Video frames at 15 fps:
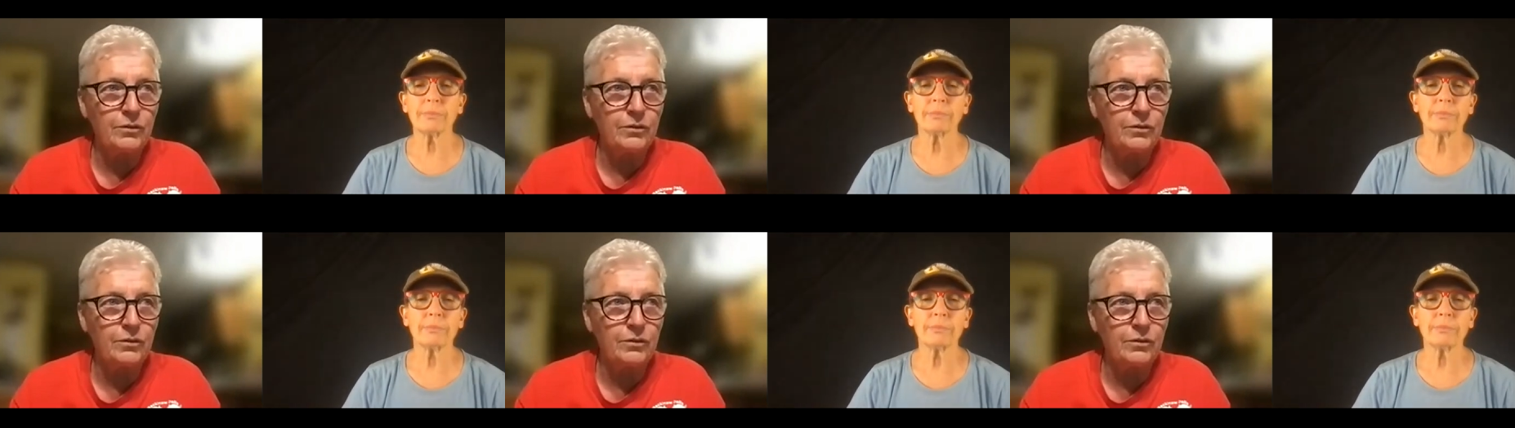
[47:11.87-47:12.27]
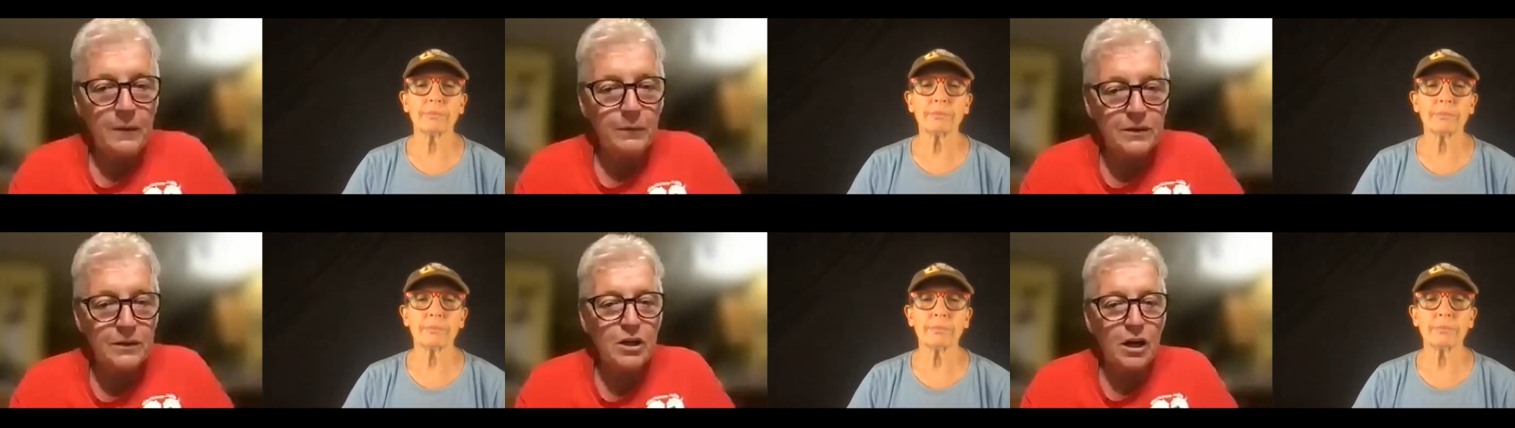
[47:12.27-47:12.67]
Speaker 1: ago
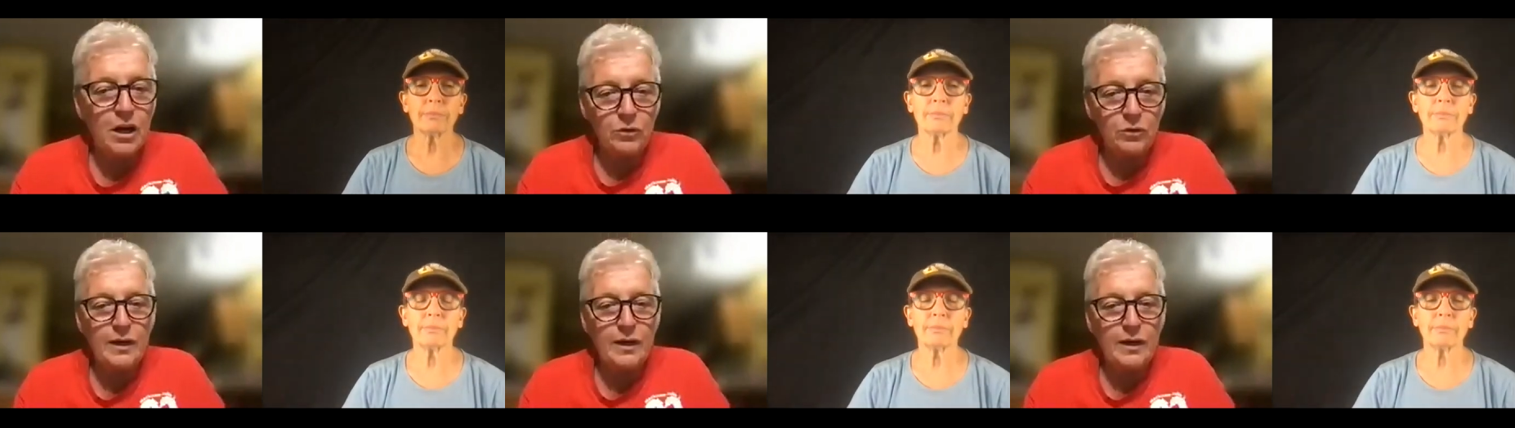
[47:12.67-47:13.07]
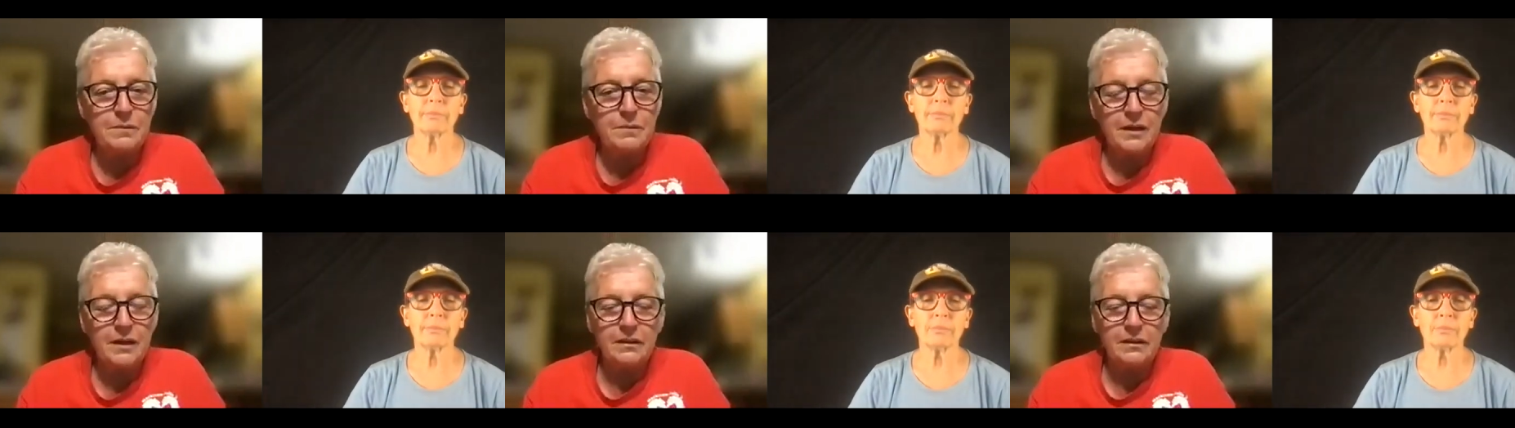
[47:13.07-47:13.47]
we talked quite a
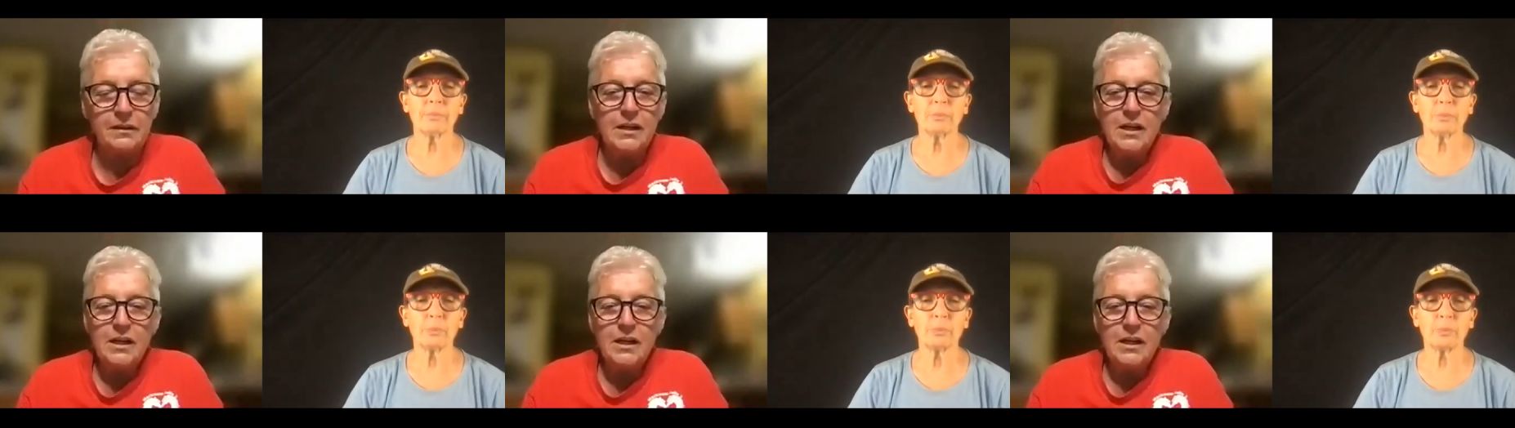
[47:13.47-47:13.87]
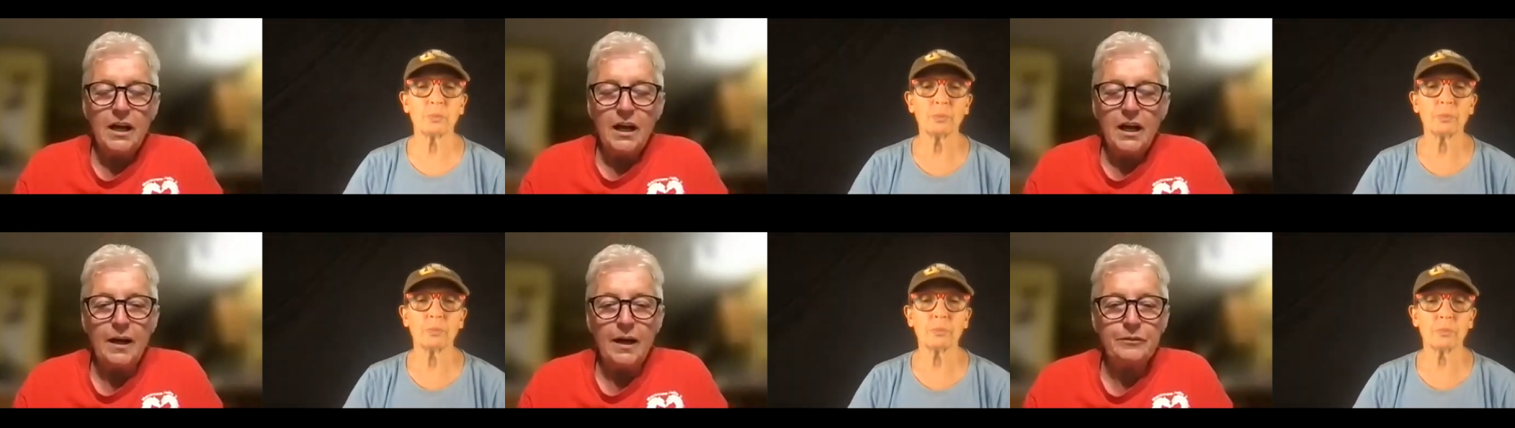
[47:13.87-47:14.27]
bit and
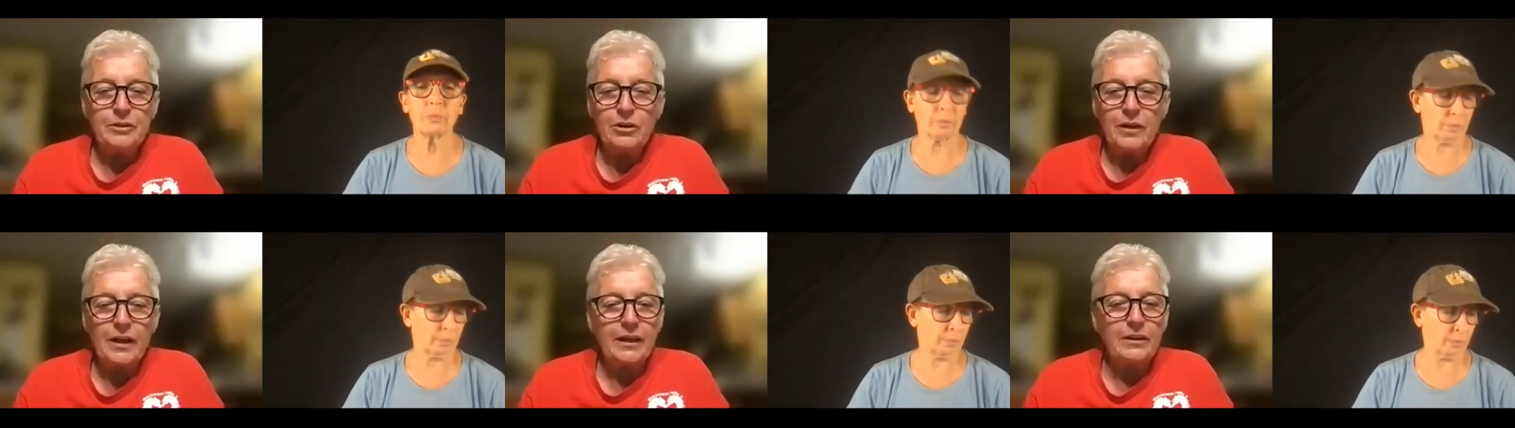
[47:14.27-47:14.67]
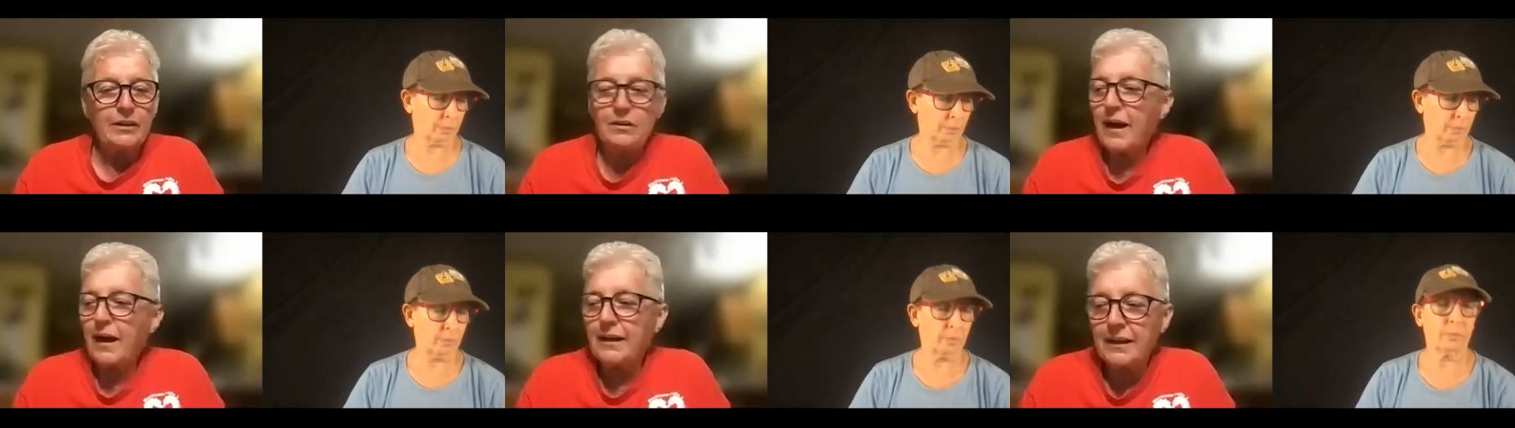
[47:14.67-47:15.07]
um you're like you
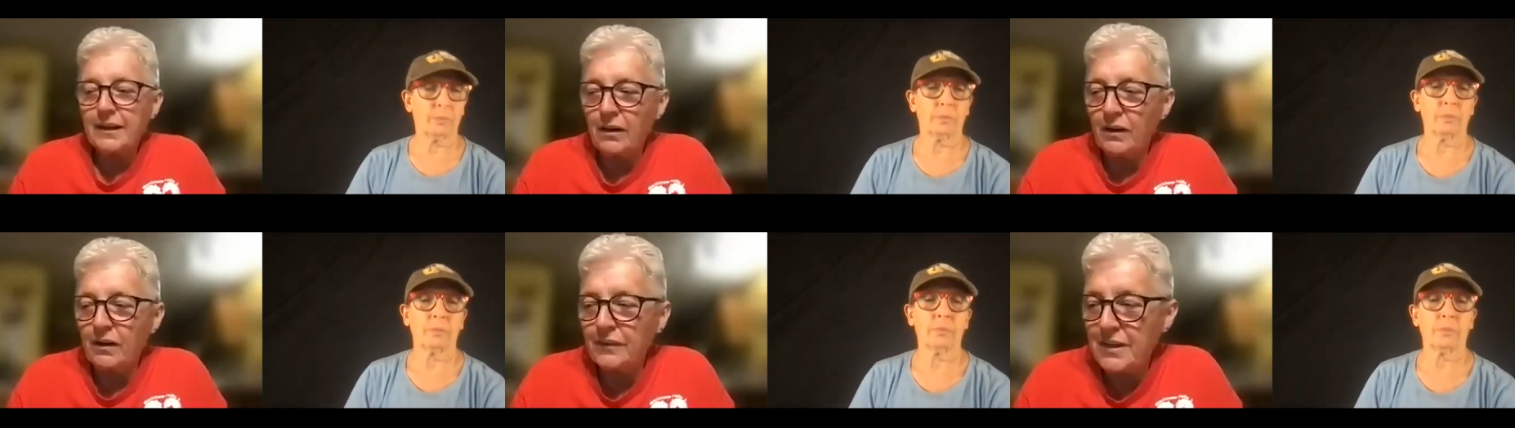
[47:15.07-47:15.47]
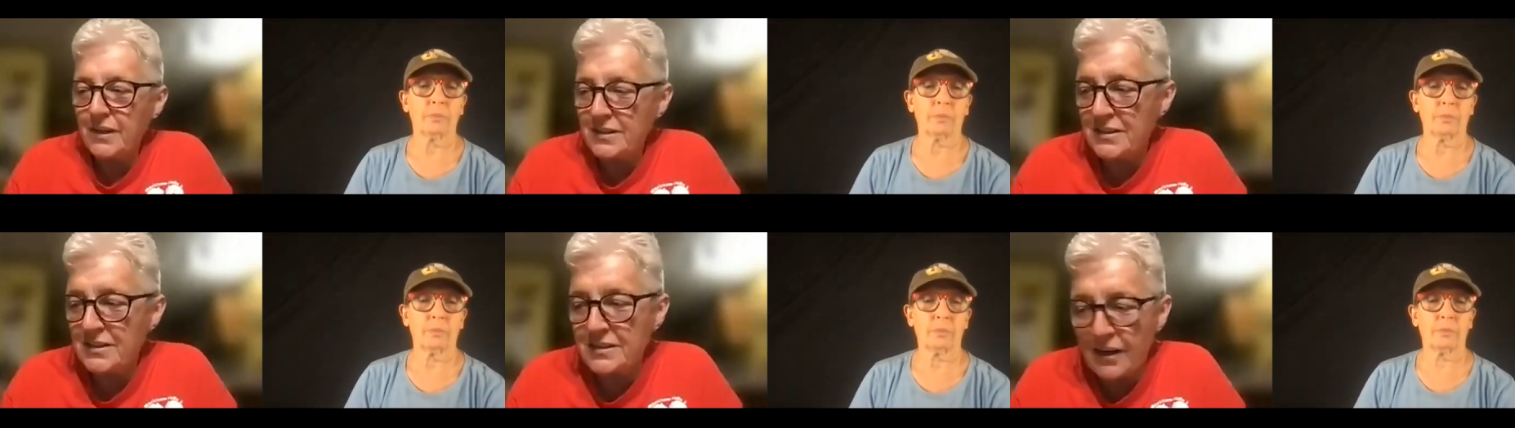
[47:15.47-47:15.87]
got to get on this
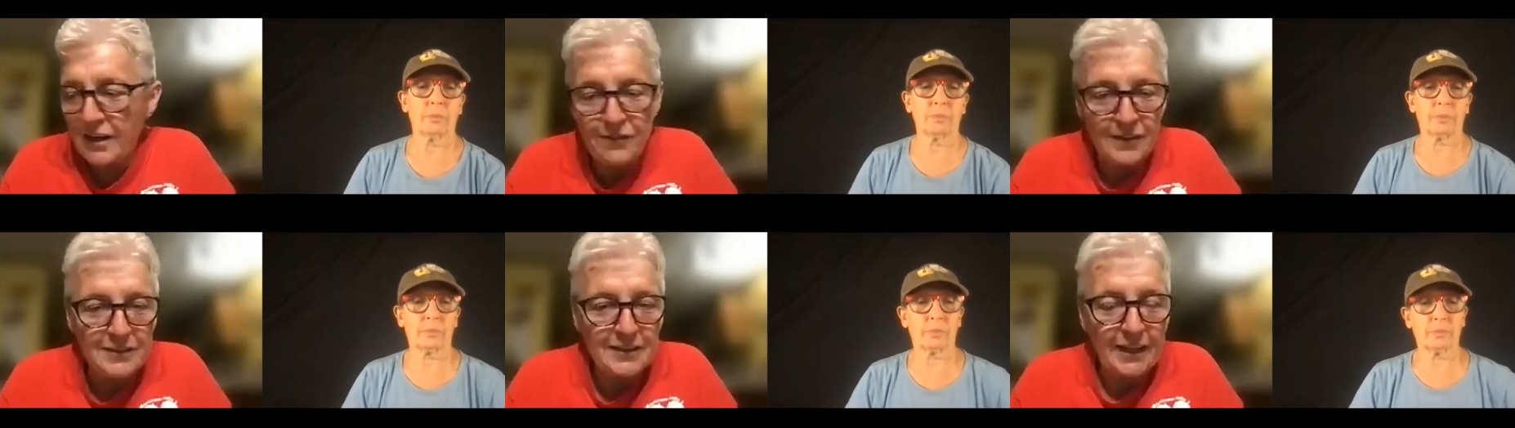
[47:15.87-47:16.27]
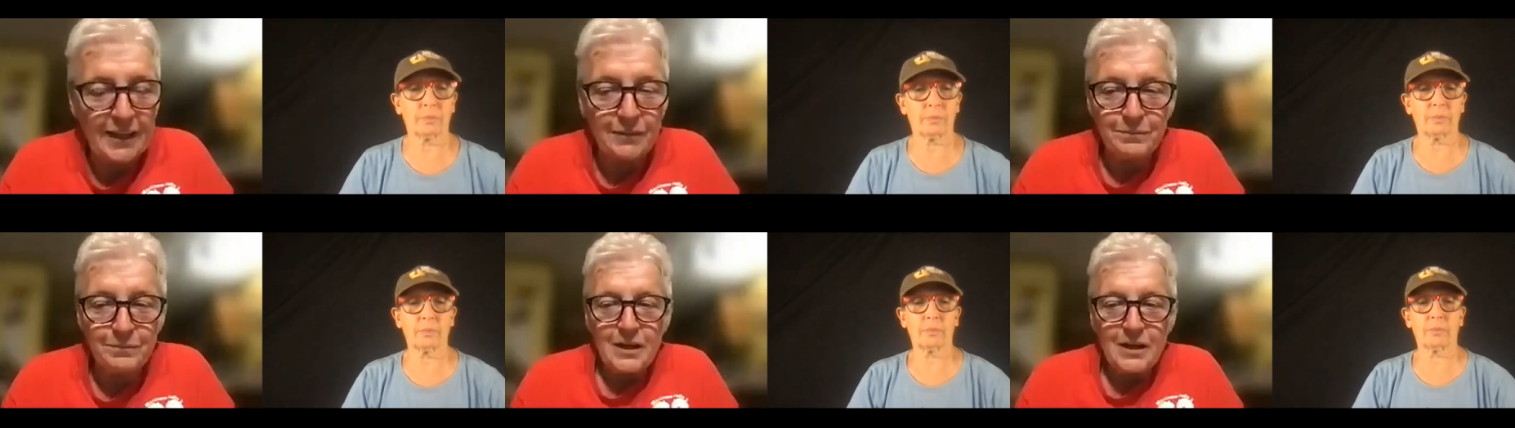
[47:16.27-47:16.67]
and stuff and it's like
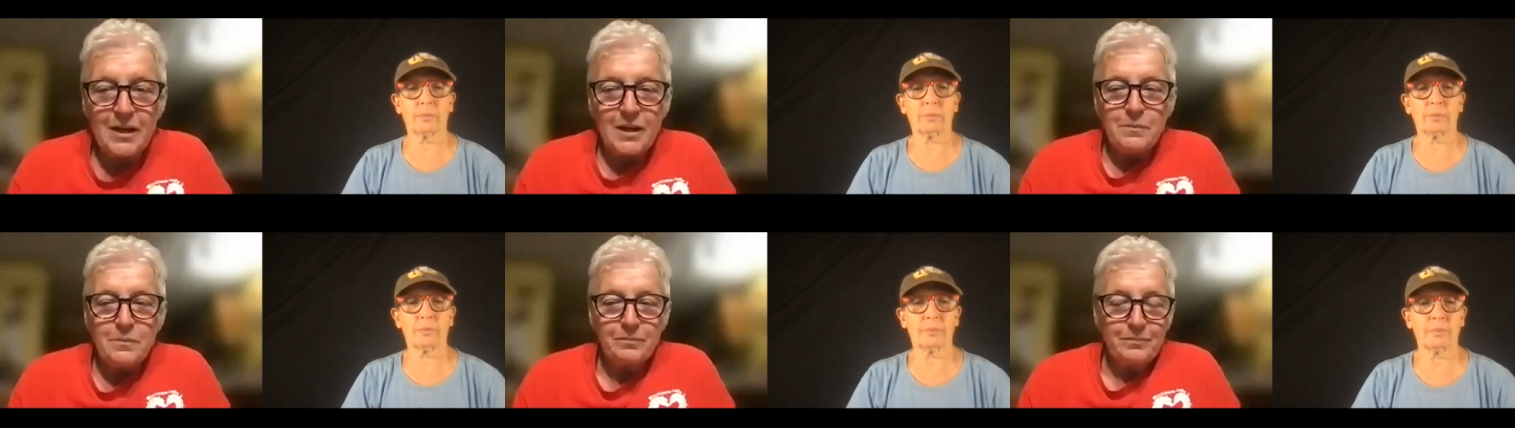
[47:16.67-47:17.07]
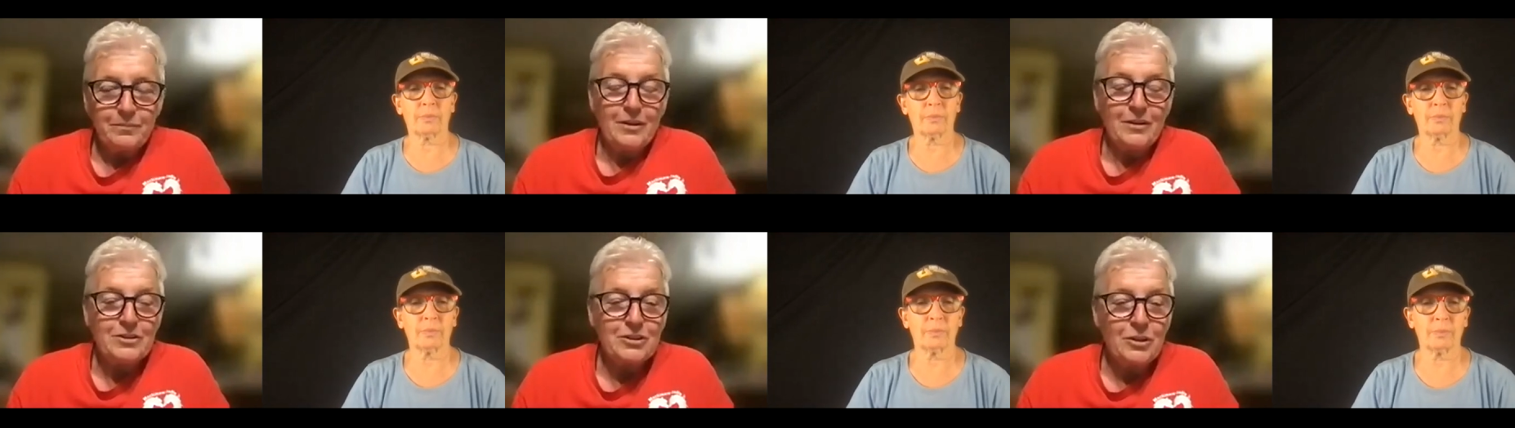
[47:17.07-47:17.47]
you
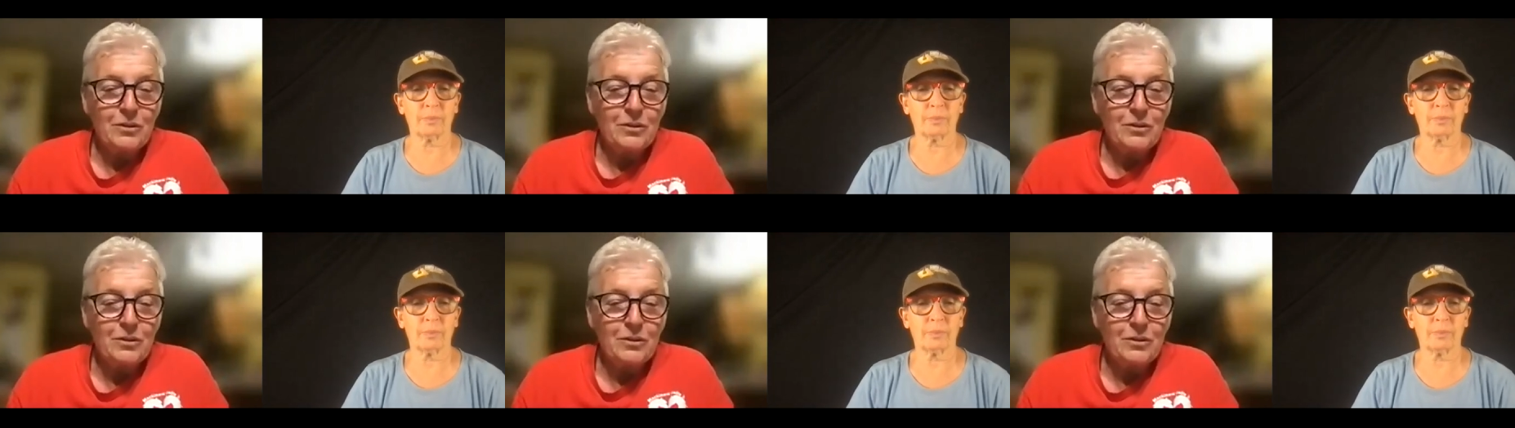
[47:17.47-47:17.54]
know so